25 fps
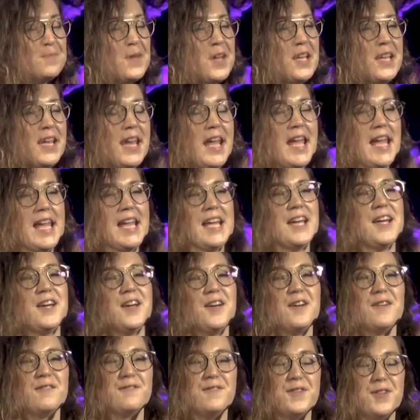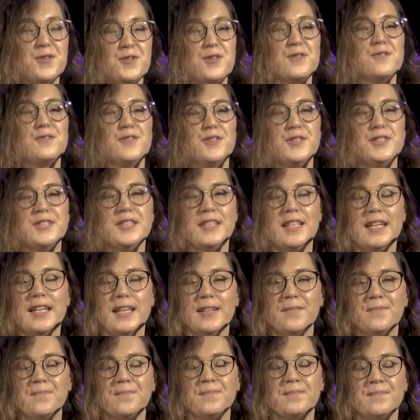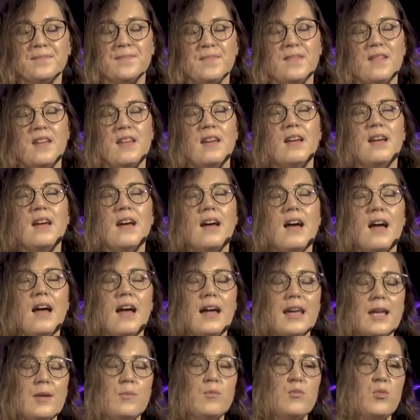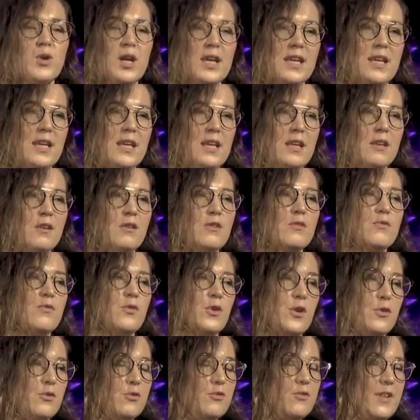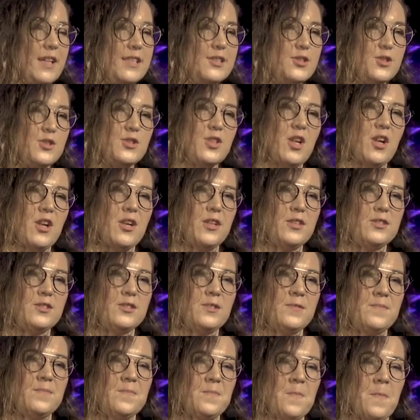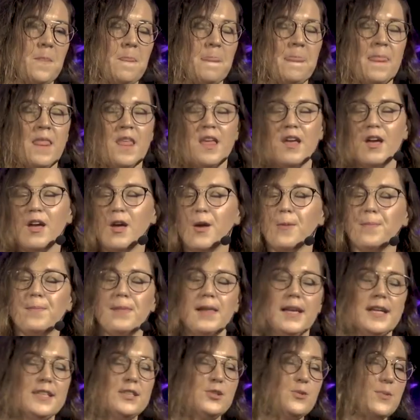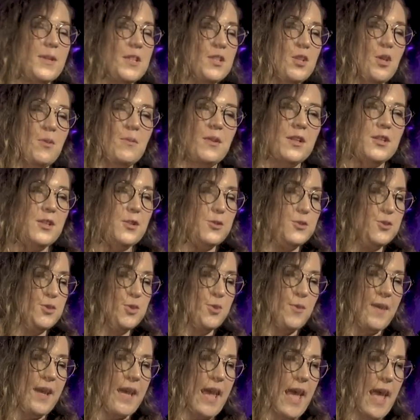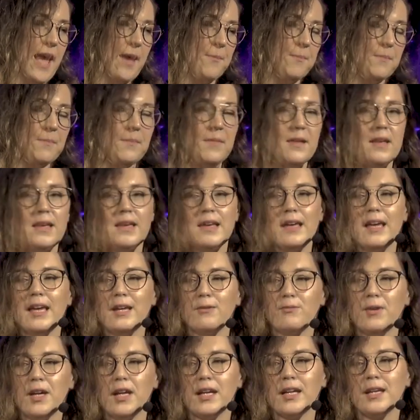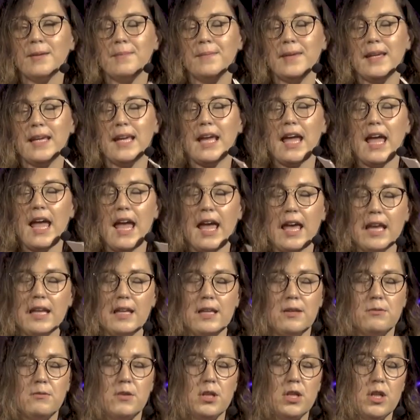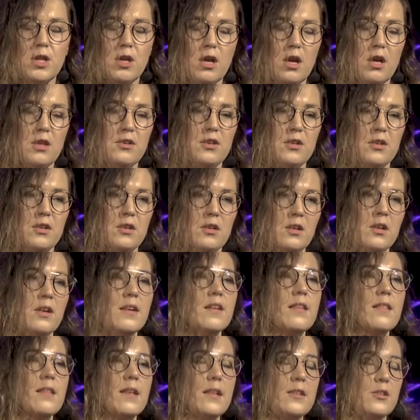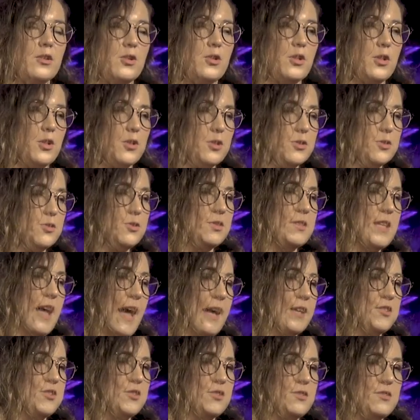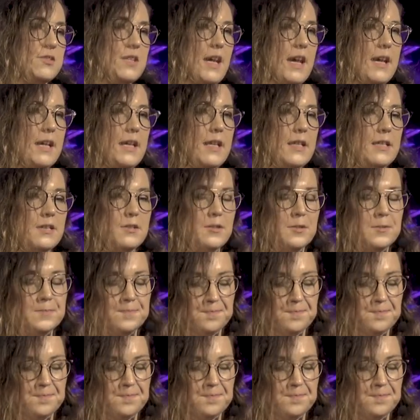Monday of university. I am ready for a fresh start. A place where no one knows who I am and where I can be anyone other than the girl whose dad just died.